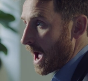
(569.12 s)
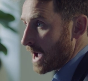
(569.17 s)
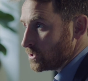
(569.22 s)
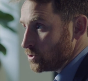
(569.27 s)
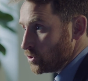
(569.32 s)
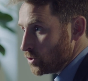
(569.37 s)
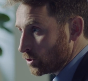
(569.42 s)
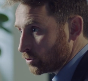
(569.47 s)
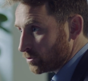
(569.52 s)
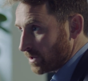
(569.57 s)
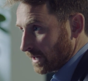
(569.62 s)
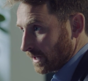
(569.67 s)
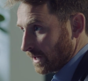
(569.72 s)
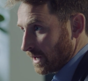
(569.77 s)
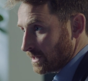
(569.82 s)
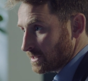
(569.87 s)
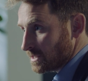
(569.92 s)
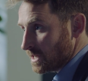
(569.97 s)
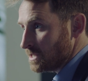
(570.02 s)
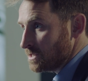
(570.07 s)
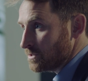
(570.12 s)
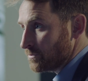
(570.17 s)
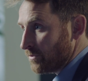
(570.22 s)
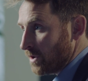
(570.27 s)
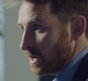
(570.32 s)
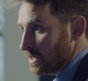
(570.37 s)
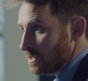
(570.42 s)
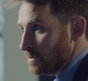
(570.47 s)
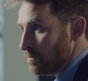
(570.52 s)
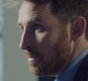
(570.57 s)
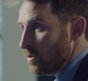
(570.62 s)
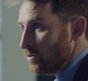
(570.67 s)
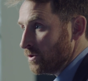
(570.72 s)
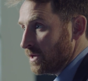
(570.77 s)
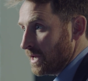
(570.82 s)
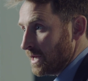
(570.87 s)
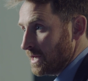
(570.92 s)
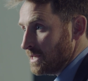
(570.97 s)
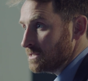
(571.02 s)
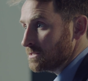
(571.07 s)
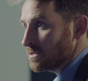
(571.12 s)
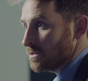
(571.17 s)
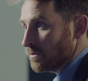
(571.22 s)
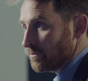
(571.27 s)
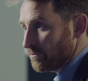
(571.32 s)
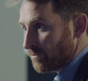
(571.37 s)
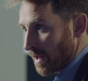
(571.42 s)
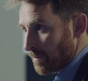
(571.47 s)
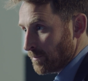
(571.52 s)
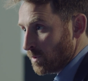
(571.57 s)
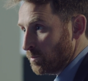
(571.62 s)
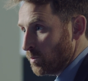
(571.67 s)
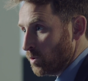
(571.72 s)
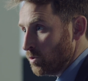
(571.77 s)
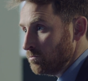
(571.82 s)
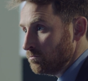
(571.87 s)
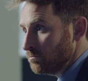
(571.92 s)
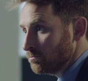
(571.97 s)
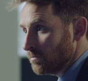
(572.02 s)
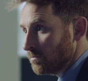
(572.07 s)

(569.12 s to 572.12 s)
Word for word: As you correctly identified, ammonia is flammable,